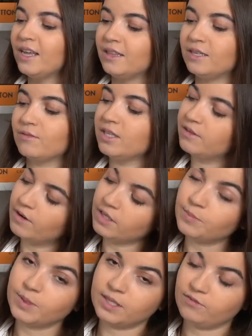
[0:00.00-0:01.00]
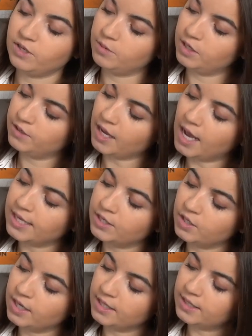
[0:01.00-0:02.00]
This one is very specific because, as
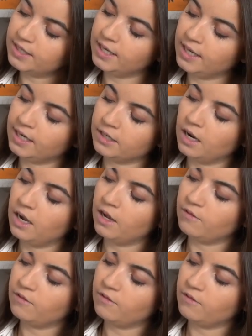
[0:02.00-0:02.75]
you can see here,